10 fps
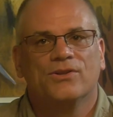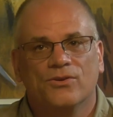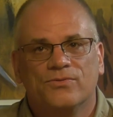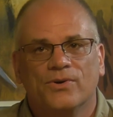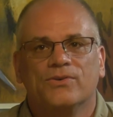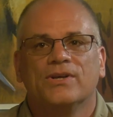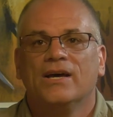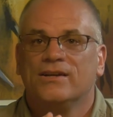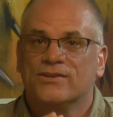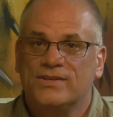of those folks
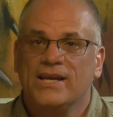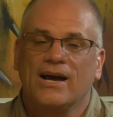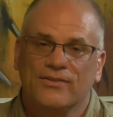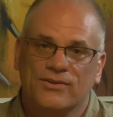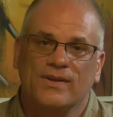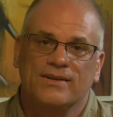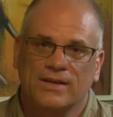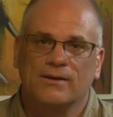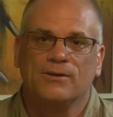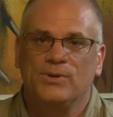to see how this
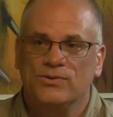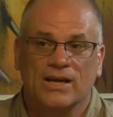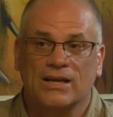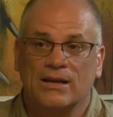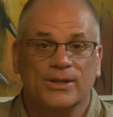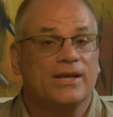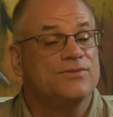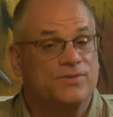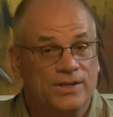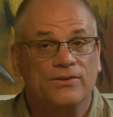landscape could be used economically,
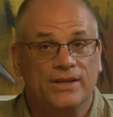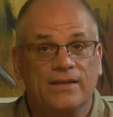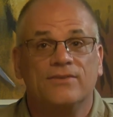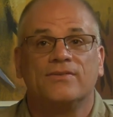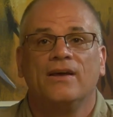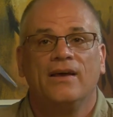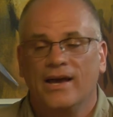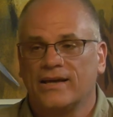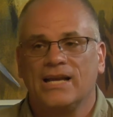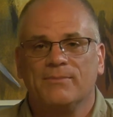and still is
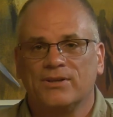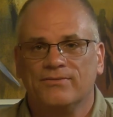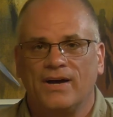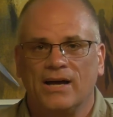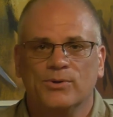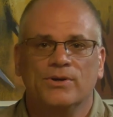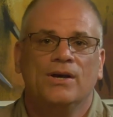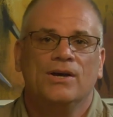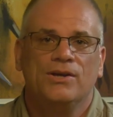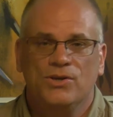economically viable,
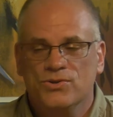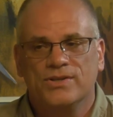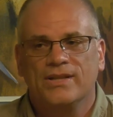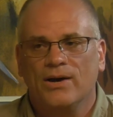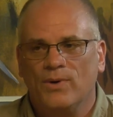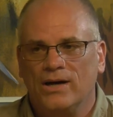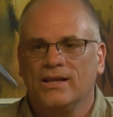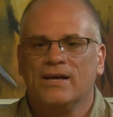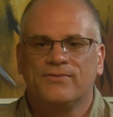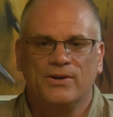using that
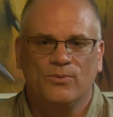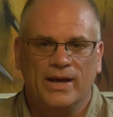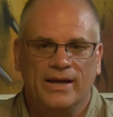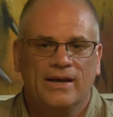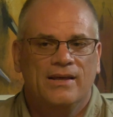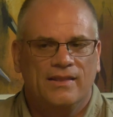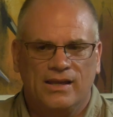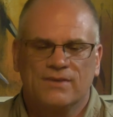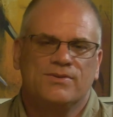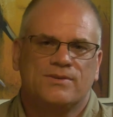wildlife in a way that
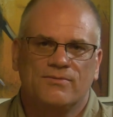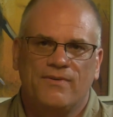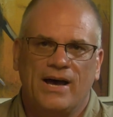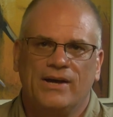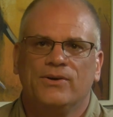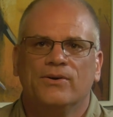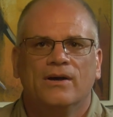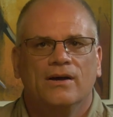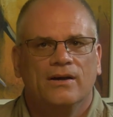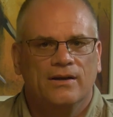gives it some value,
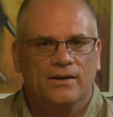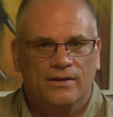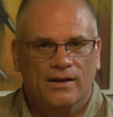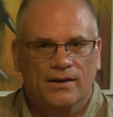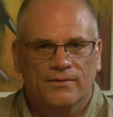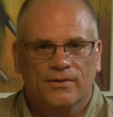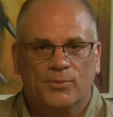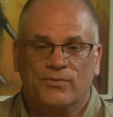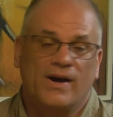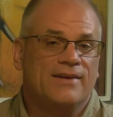
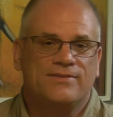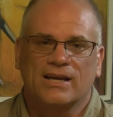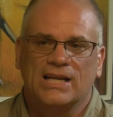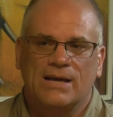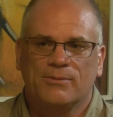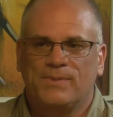provides economic